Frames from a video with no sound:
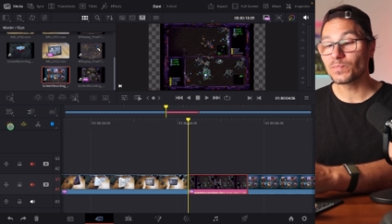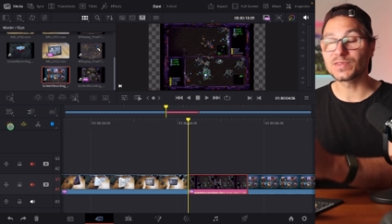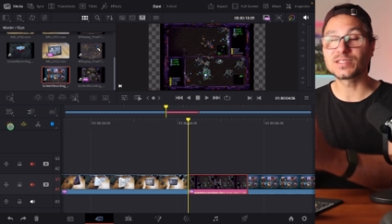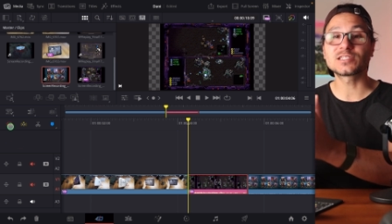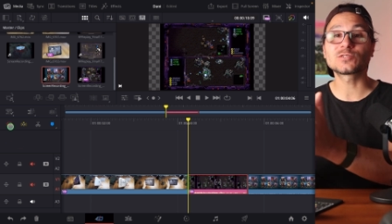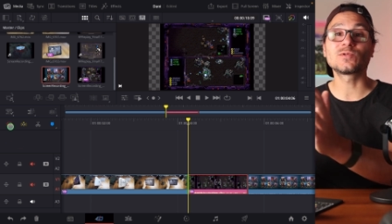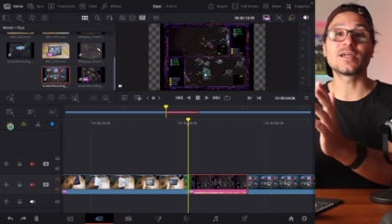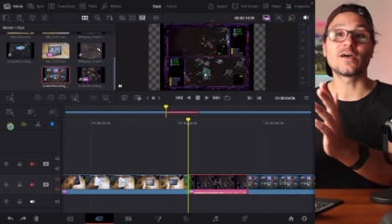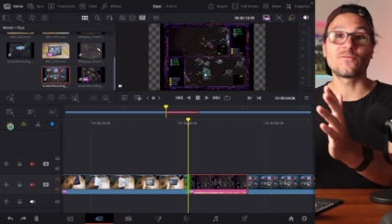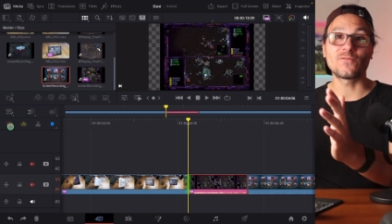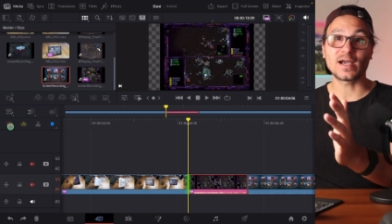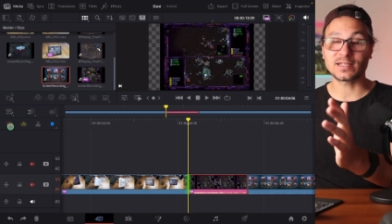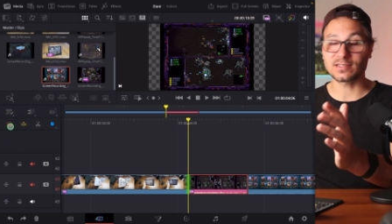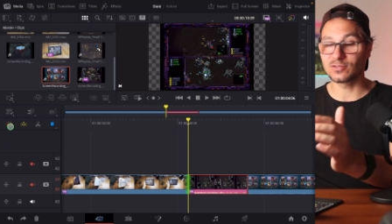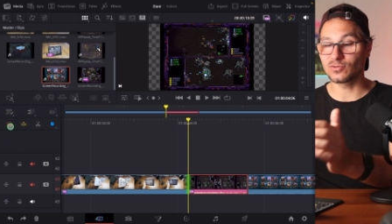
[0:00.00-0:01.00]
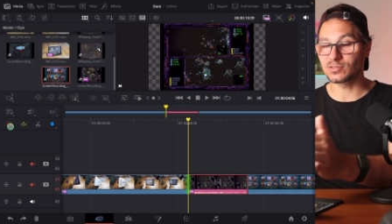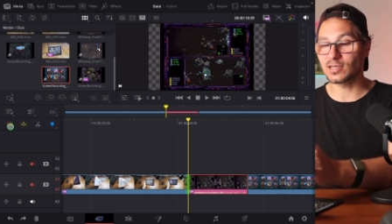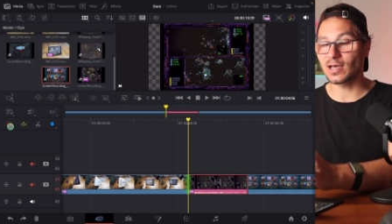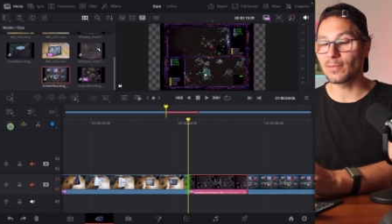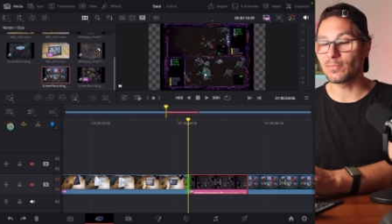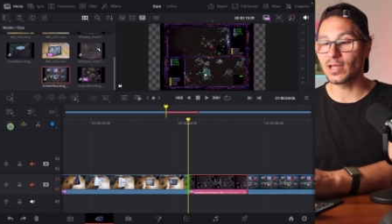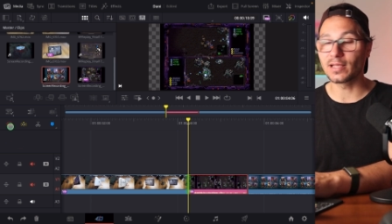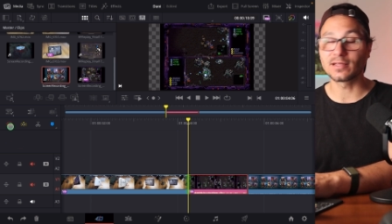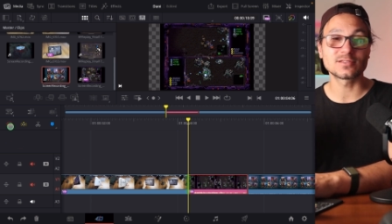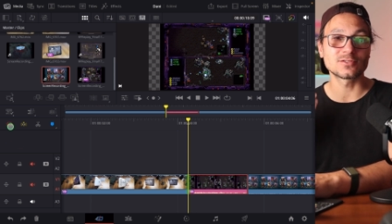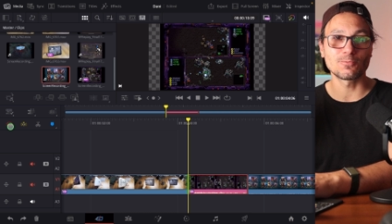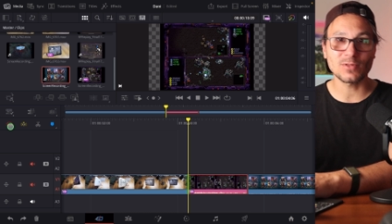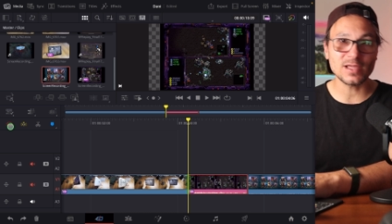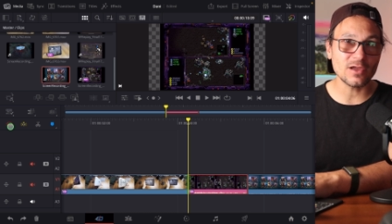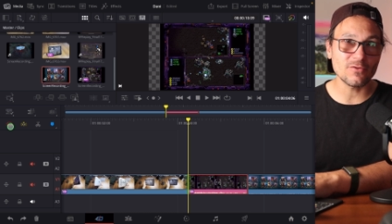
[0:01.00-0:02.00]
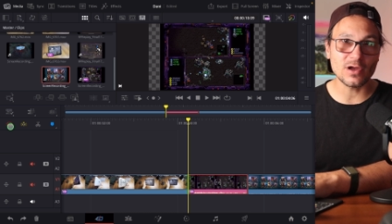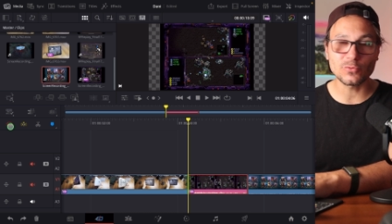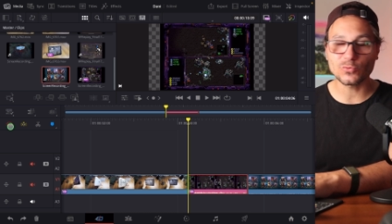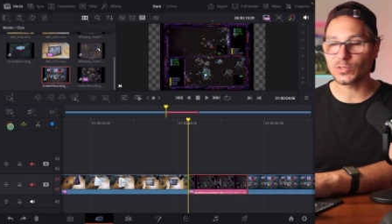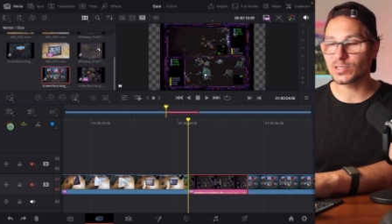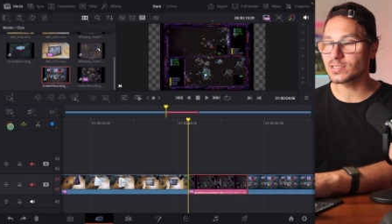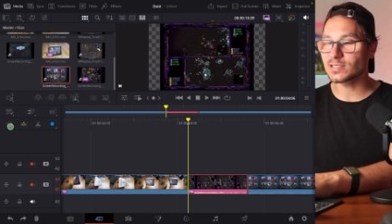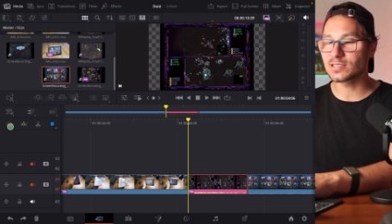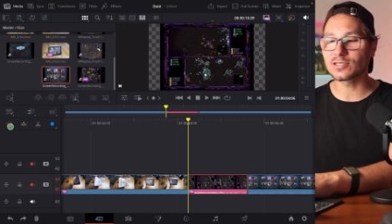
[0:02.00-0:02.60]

This will affect your timeline. So play around with this.